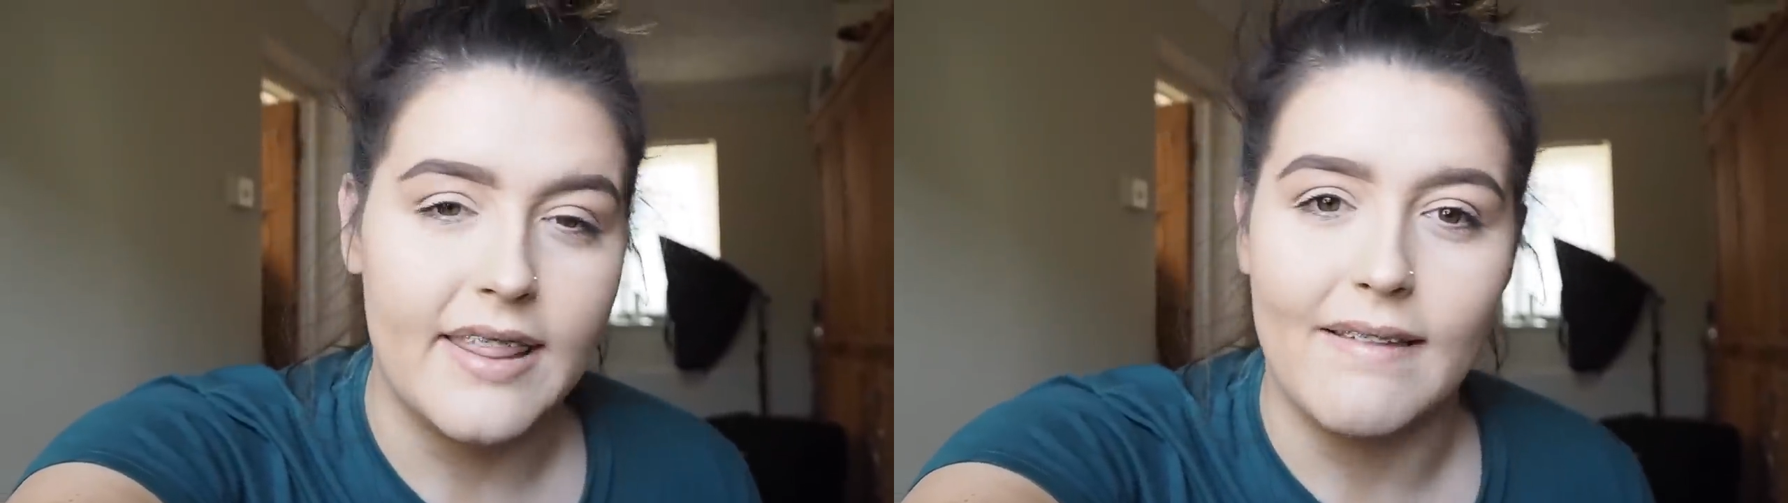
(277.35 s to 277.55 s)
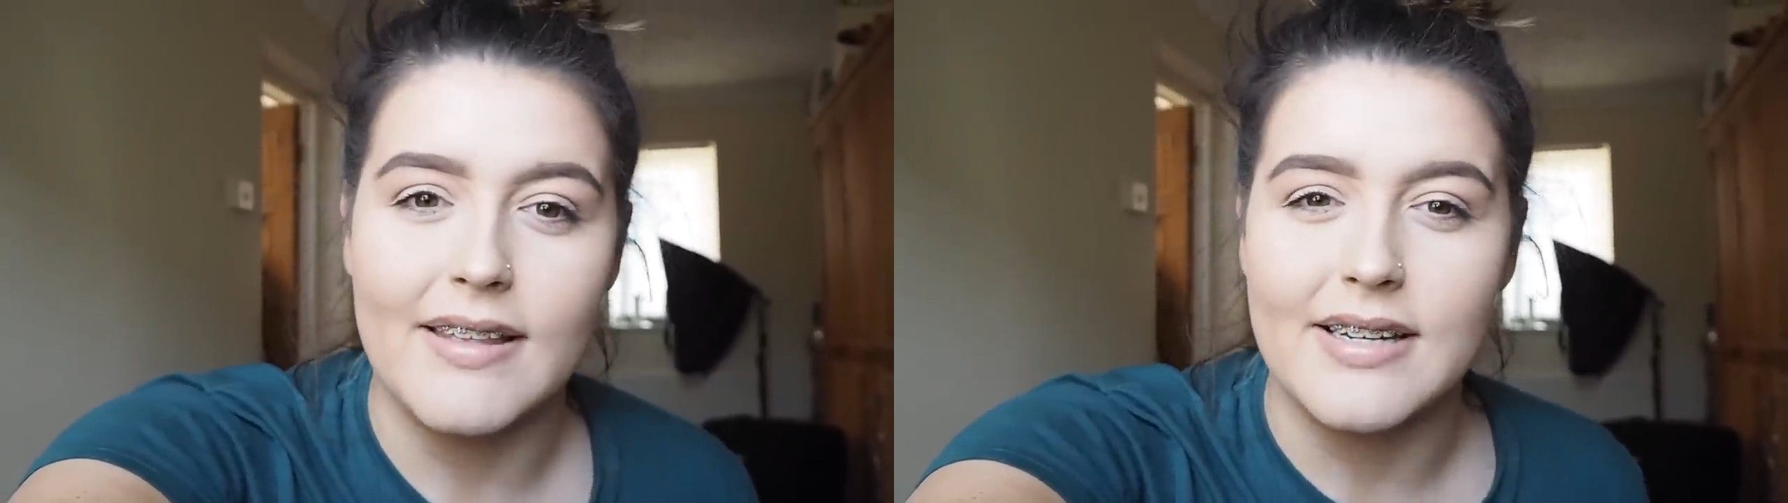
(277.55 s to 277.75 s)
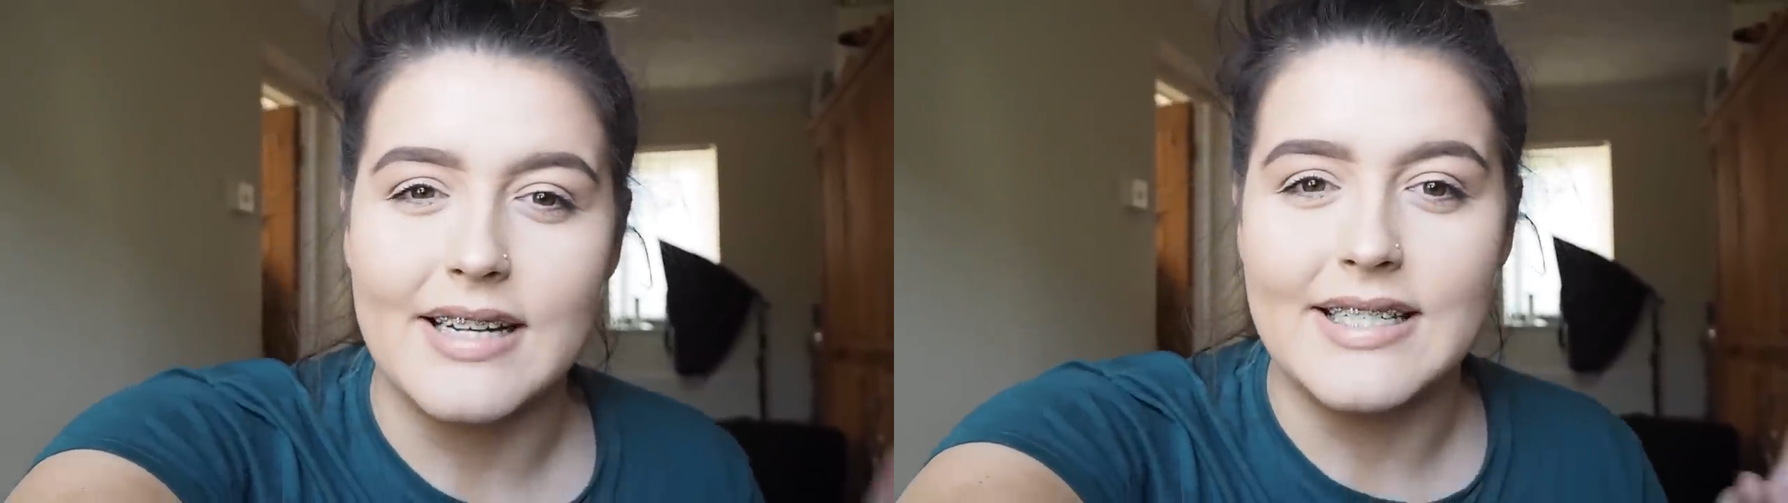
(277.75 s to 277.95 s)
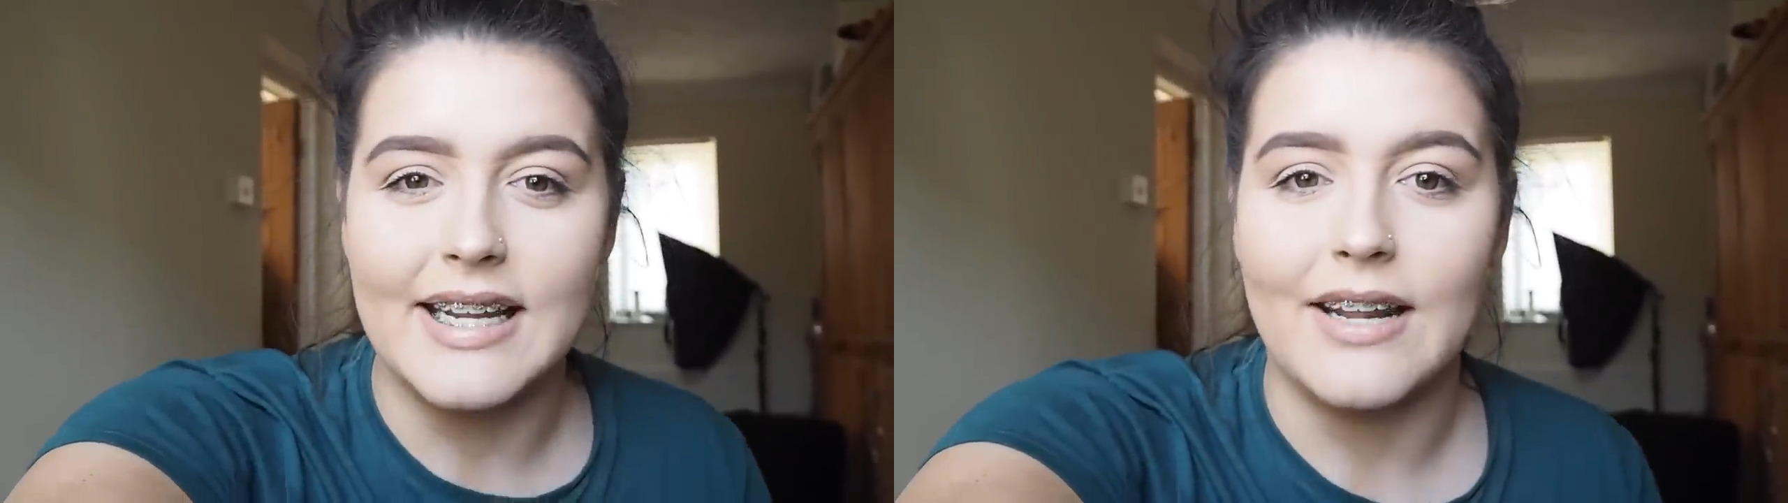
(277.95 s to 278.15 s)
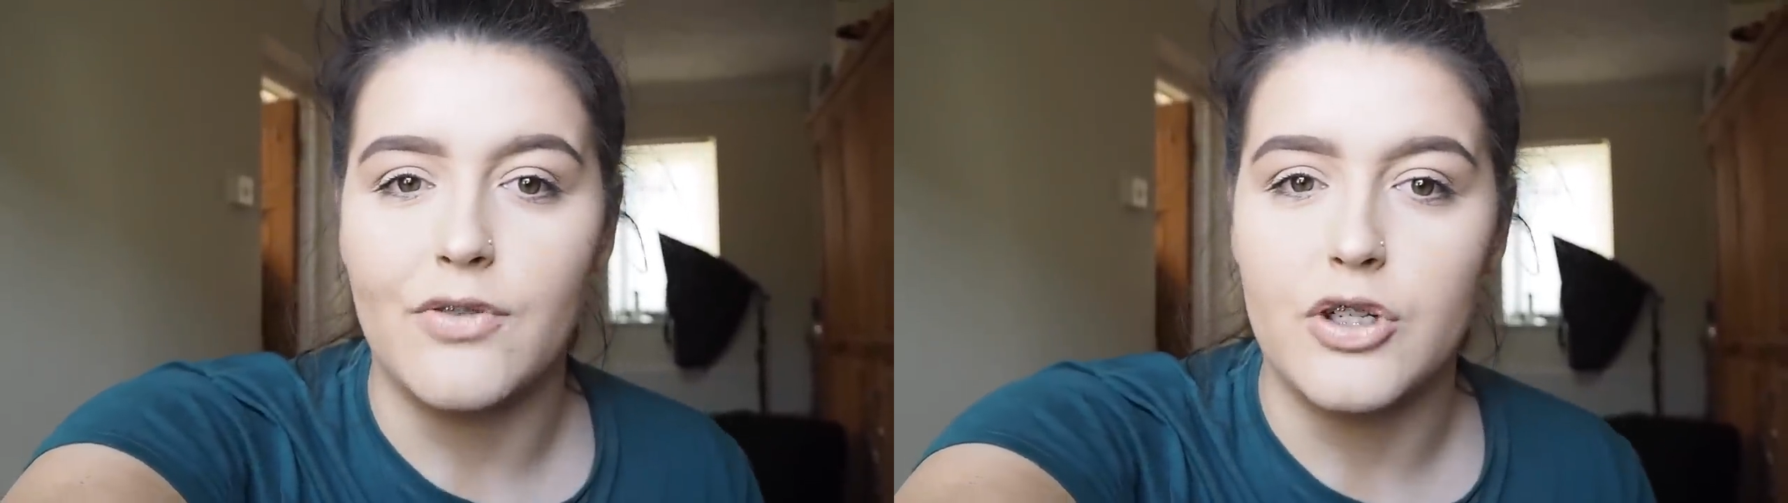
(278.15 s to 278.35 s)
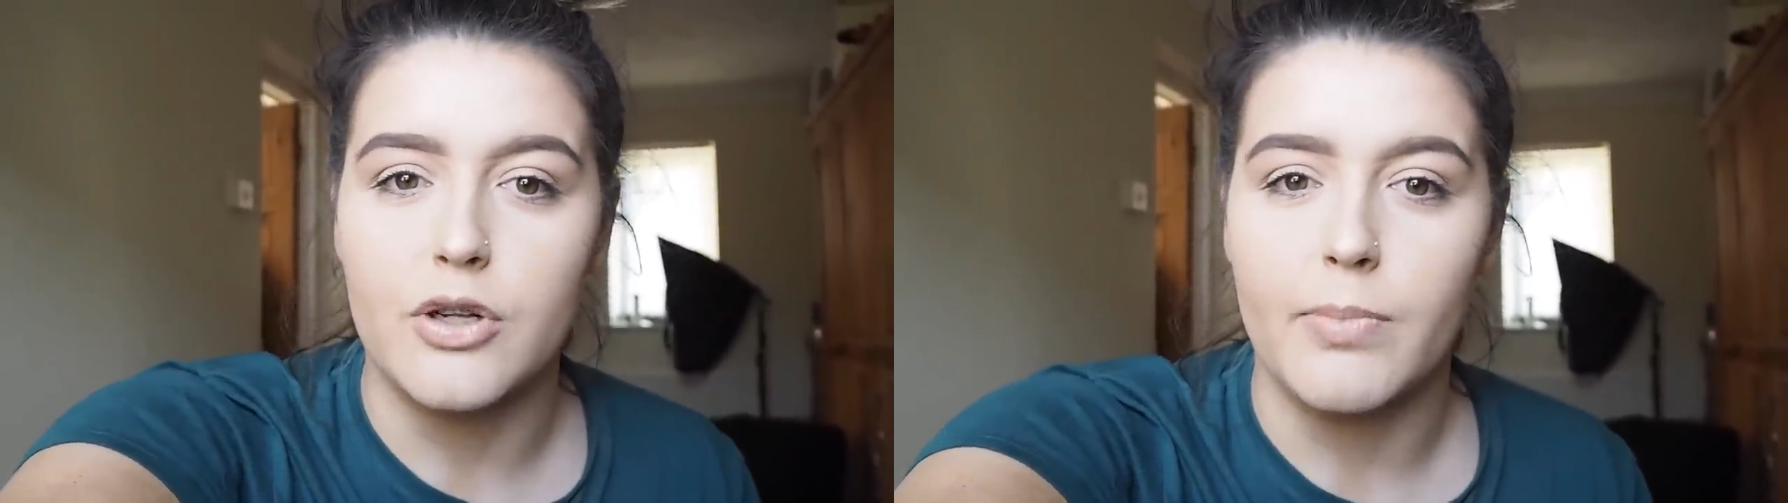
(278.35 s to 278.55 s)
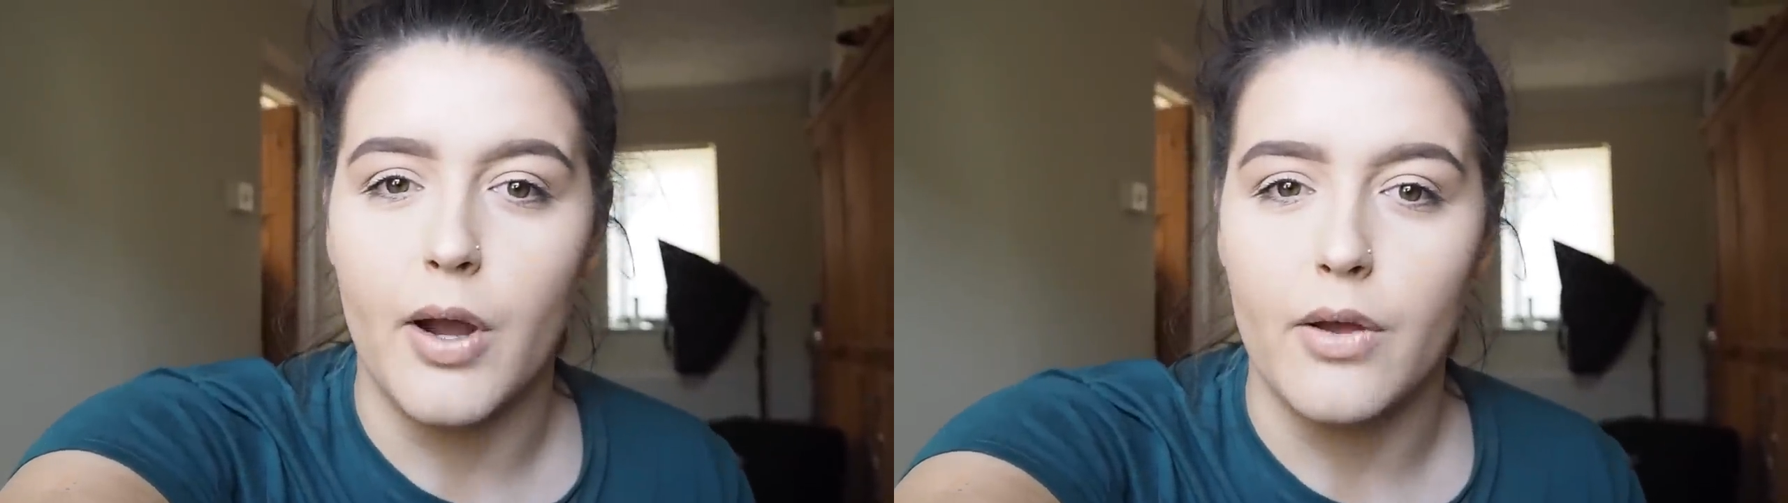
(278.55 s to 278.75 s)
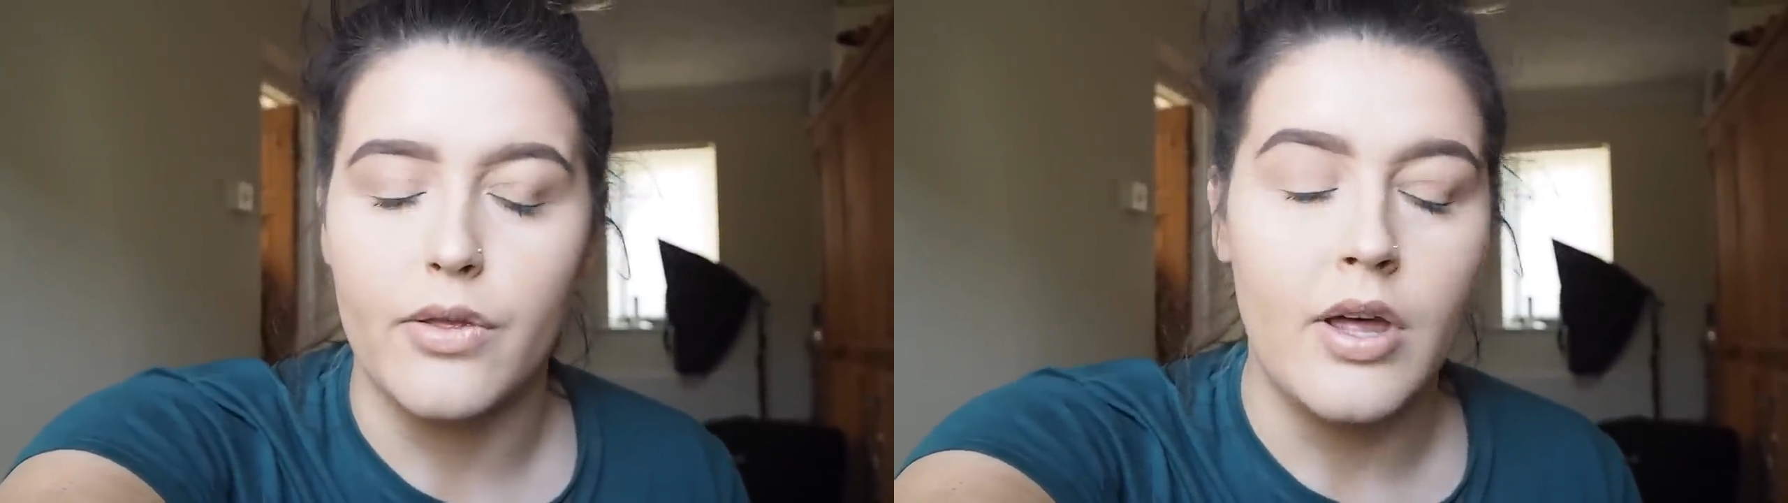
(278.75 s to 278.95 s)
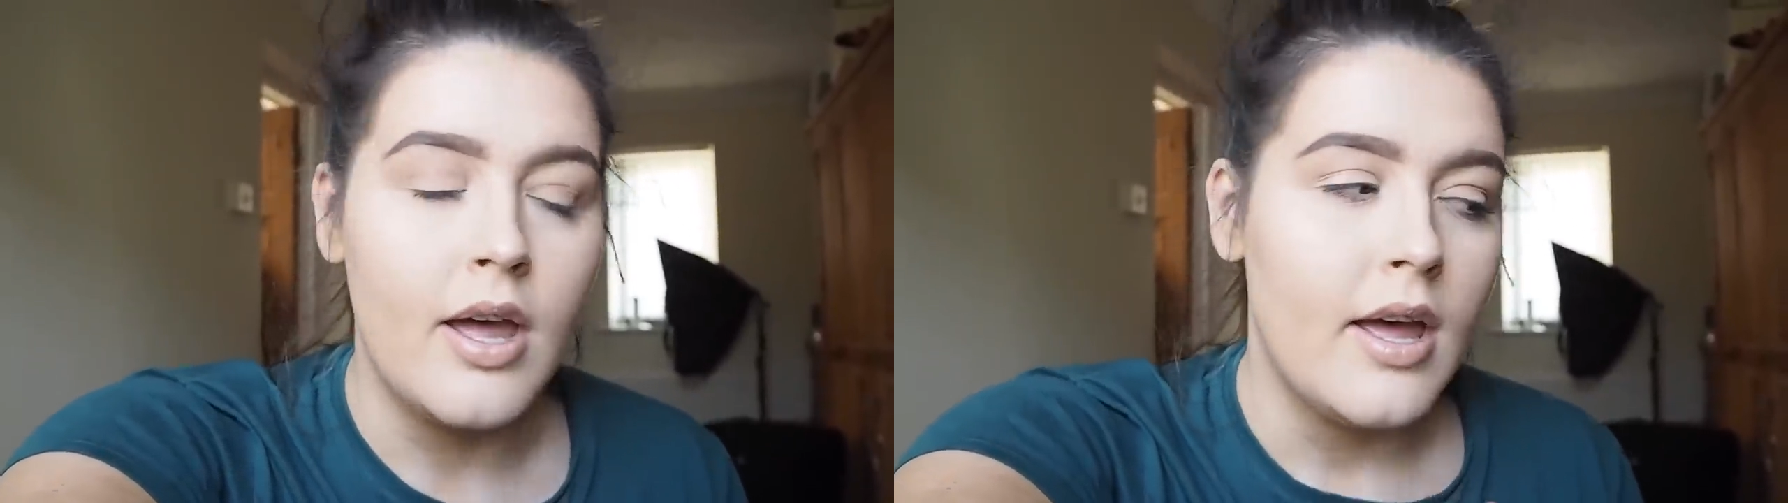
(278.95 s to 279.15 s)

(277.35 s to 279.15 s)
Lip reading: And I think there's like a deal if you do both.